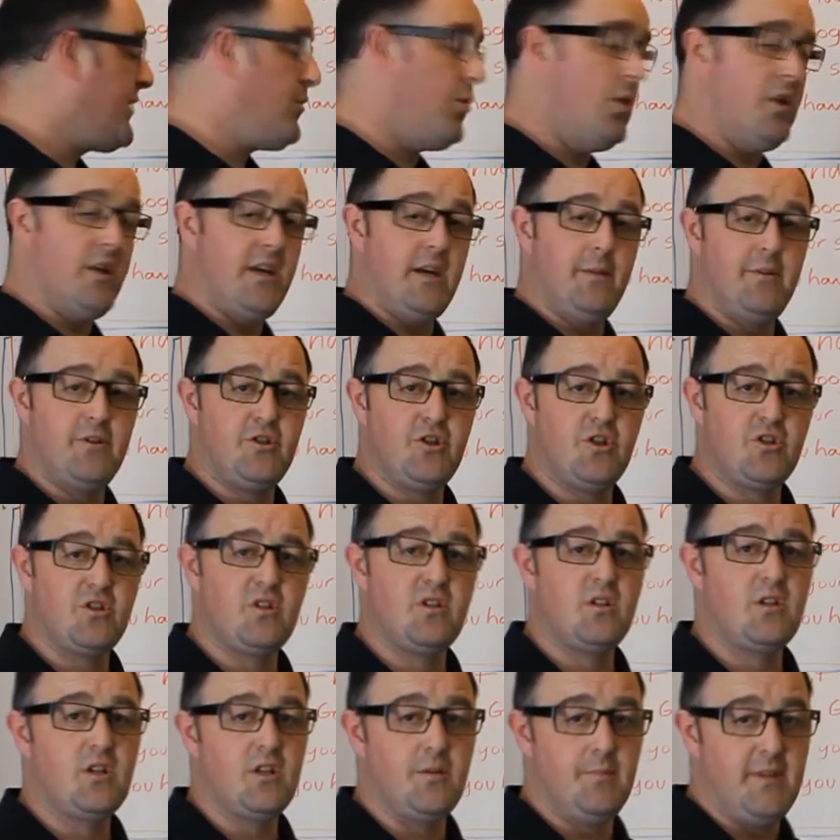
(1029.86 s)
quality
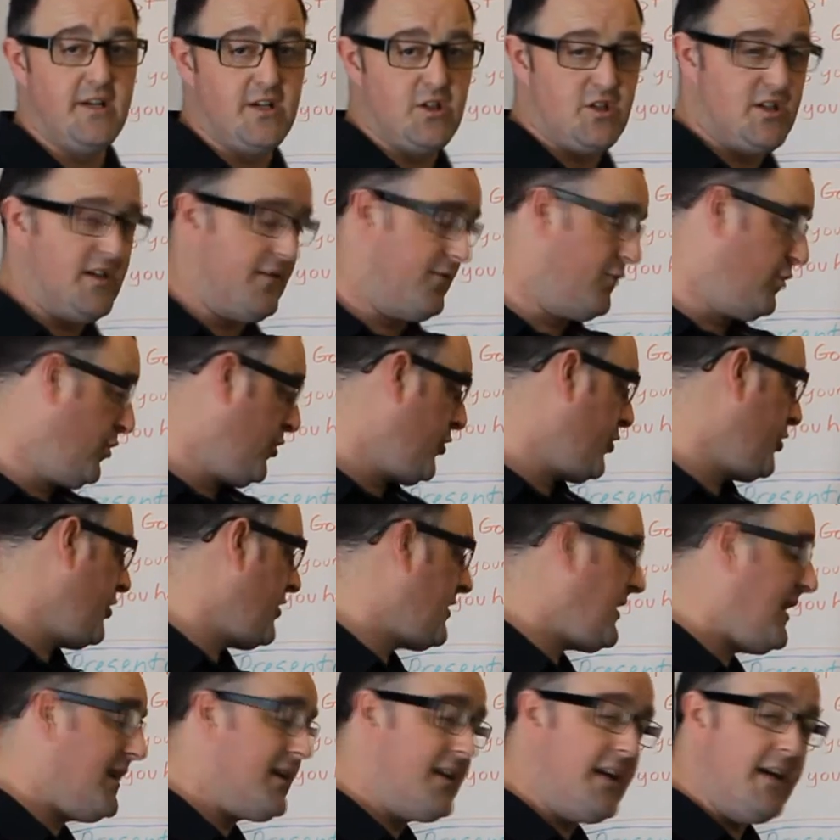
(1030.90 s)
images to make yourself look
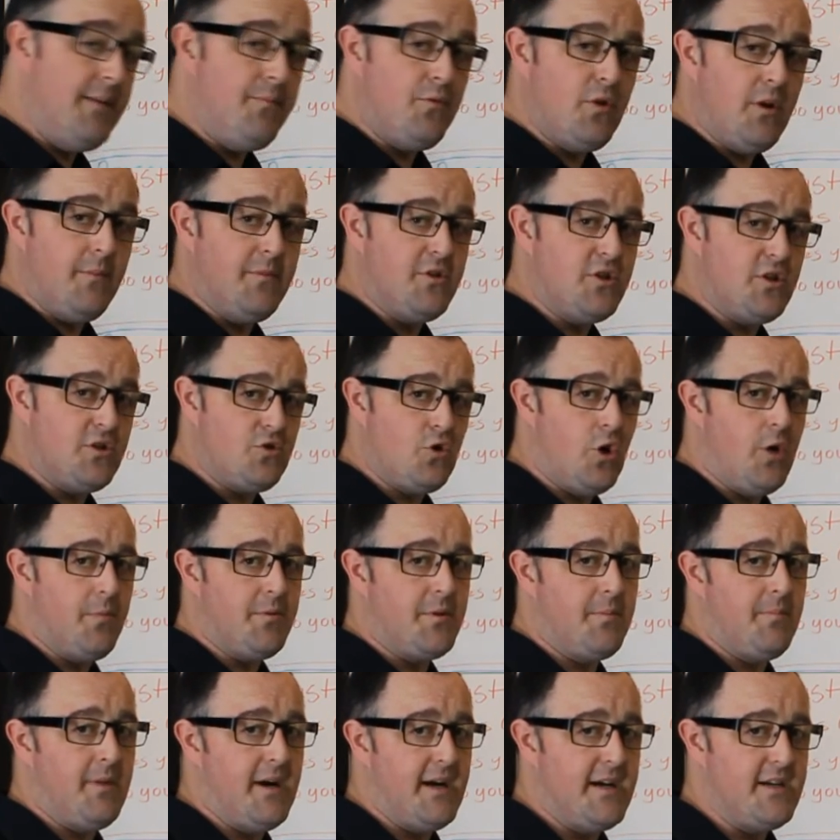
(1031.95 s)
good and keep the images
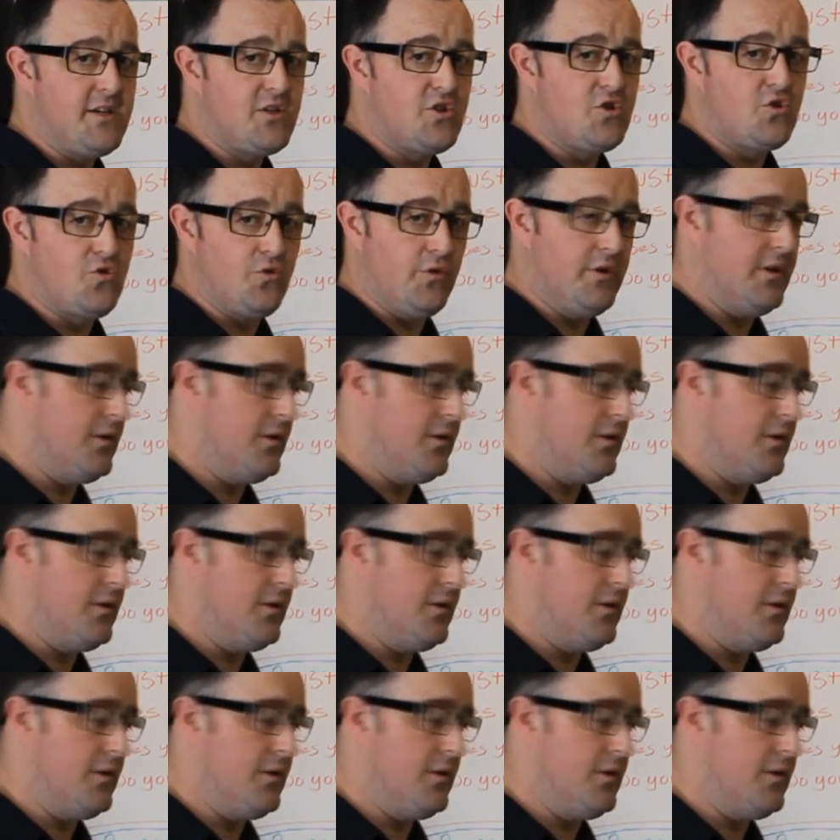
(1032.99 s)
optimized so they